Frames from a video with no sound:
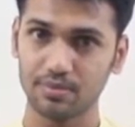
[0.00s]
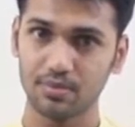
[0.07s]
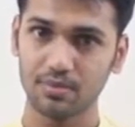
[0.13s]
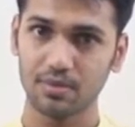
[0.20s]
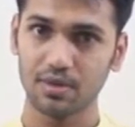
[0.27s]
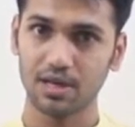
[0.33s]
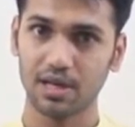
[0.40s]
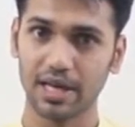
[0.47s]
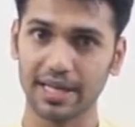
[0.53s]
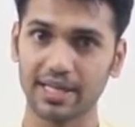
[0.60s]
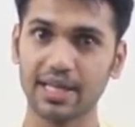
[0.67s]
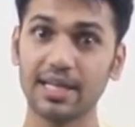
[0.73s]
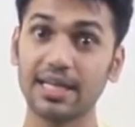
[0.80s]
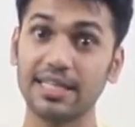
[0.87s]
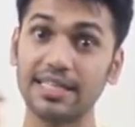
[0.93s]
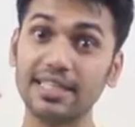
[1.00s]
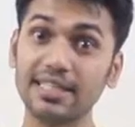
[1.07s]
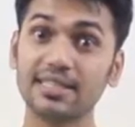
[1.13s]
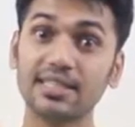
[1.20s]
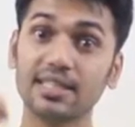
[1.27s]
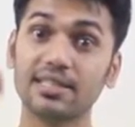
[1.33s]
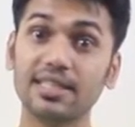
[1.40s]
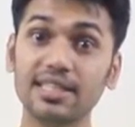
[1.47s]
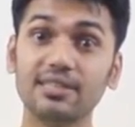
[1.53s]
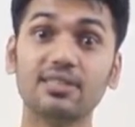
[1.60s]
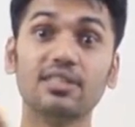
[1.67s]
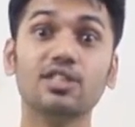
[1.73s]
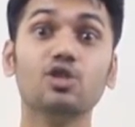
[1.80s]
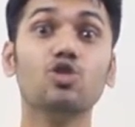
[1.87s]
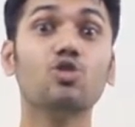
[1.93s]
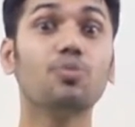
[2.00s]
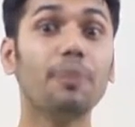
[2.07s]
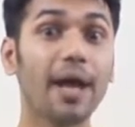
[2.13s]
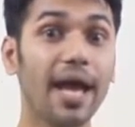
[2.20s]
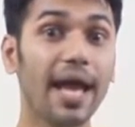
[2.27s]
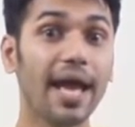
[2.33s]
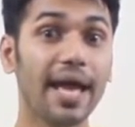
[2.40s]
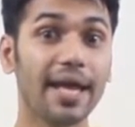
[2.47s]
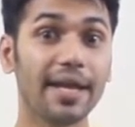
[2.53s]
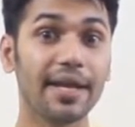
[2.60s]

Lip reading: Like, is this your pen?